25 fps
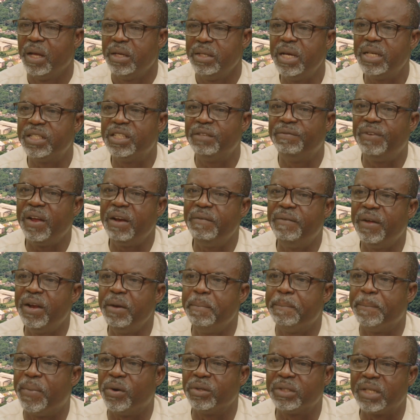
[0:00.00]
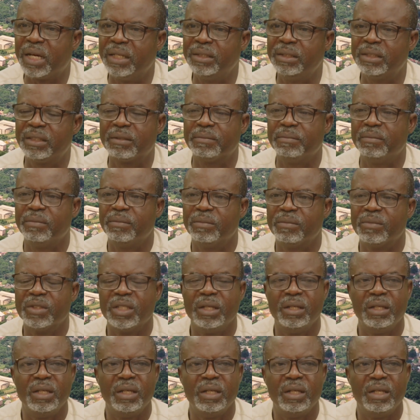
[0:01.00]
Yes, it's very, very important
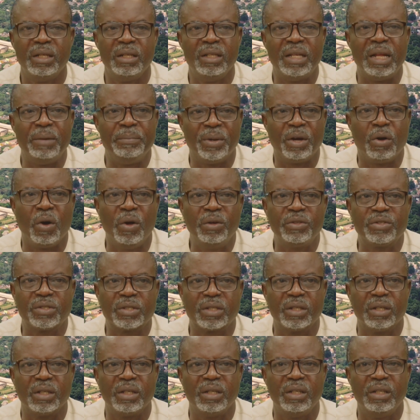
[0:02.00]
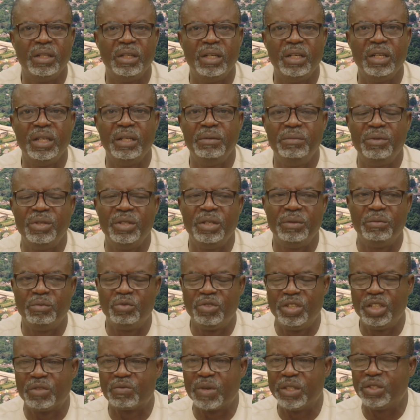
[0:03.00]
that because
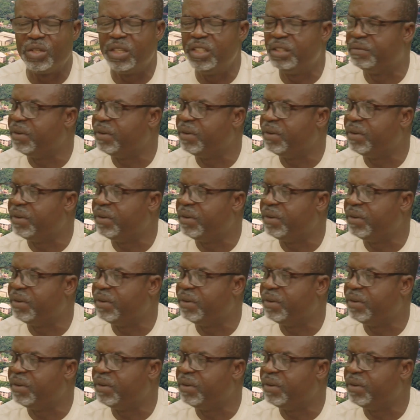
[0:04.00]
this question